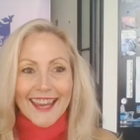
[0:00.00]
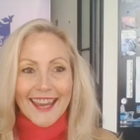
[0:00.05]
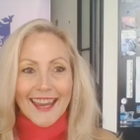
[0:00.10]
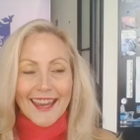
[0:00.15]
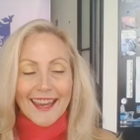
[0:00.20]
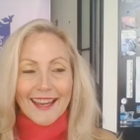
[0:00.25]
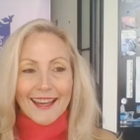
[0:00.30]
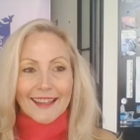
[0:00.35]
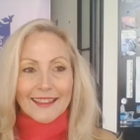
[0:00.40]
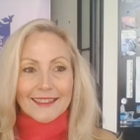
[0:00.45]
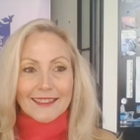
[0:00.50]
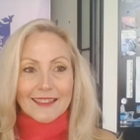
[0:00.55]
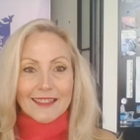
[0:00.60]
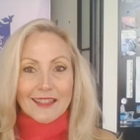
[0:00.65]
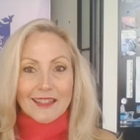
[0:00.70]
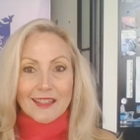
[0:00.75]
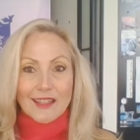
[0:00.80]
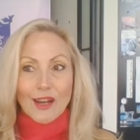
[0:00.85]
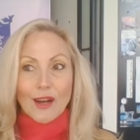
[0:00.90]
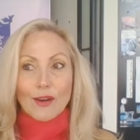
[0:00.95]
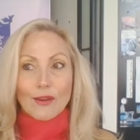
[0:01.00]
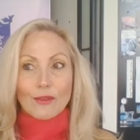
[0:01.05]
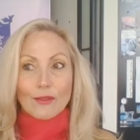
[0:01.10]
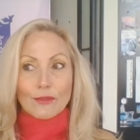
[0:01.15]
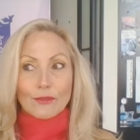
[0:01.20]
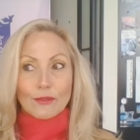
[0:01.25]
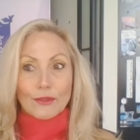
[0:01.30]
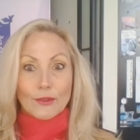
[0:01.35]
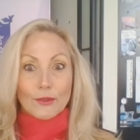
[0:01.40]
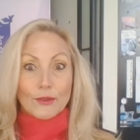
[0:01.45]
And
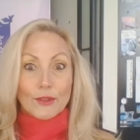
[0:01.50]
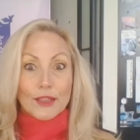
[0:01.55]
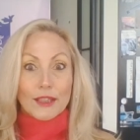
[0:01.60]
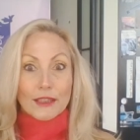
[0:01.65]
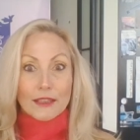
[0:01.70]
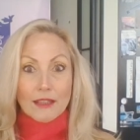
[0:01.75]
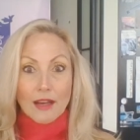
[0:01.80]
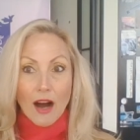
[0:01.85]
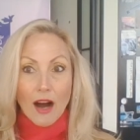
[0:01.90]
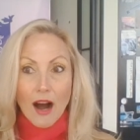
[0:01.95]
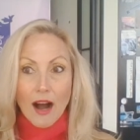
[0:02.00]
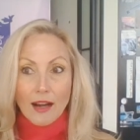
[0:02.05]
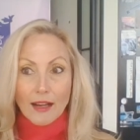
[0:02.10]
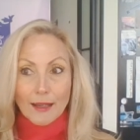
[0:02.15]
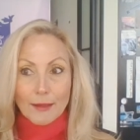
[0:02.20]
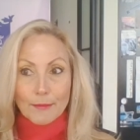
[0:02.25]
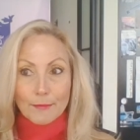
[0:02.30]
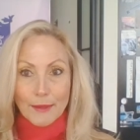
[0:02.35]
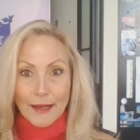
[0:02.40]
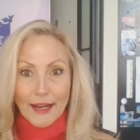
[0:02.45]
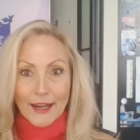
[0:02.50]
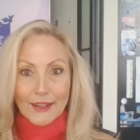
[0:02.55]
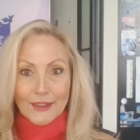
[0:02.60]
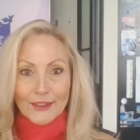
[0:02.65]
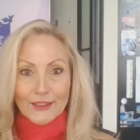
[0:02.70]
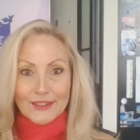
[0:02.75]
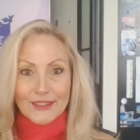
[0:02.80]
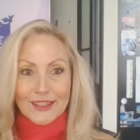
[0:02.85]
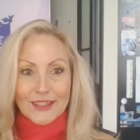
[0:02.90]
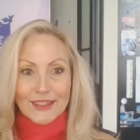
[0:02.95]
so who do you talk
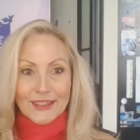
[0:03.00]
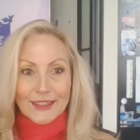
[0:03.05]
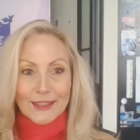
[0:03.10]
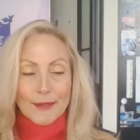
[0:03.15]
about